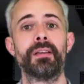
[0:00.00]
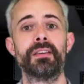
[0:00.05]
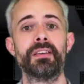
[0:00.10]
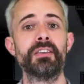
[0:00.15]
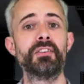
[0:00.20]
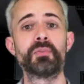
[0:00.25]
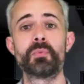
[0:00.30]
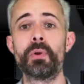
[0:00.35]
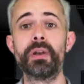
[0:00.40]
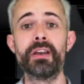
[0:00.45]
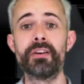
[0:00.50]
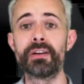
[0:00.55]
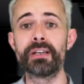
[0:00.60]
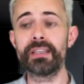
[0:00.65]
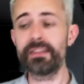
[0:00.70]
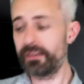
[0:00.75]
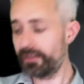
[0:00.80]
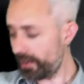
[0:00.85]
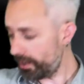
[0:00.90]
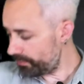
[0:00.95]
you just won't hear
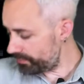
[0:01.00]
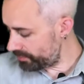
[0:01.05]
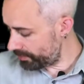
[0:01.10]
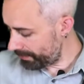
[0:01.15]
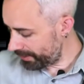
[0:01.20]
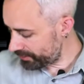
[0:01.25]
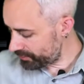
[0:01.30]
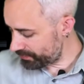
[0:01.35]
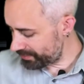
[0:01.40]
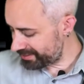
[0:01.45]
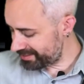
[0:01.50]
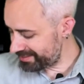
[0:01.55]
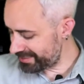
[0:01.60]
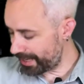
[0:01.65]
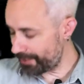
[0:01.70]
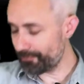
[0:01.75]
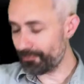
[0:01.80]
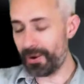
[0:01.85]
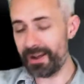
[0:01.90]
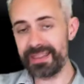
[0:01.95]
any of the notes. So make sure it's
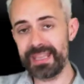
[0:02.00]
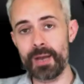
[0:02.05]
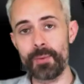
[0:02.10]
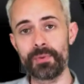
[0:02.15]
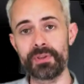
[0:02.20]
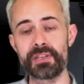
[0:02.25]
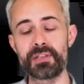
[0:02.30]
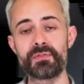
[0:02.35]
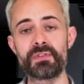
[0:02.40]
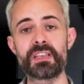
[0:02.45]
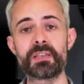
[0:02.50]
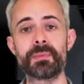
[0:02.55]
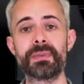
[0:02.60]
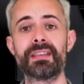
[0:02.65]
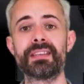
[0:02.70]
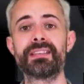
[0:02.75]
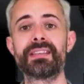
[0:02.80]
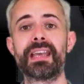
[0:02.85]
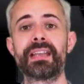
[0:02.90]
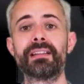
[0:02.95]
sat right there where the strings meet
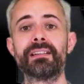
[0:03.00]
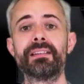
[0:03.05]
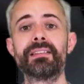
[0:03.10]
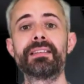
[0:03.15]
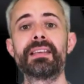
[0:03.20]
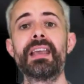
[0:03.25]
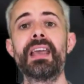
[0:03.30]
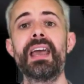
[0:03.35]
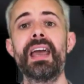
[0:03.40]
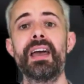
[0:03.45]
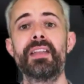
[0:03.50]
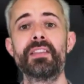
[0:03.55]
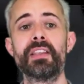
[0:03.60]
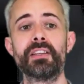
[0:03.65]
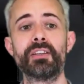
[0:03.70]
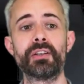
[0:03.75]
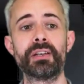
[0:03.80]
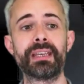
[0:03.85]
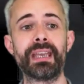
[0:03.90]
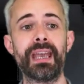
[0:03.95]
the saddles, and then
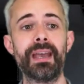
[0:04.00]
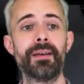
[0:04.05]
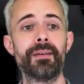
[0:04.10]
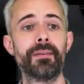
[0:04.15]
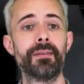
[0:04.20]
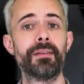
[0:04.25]
you're going to get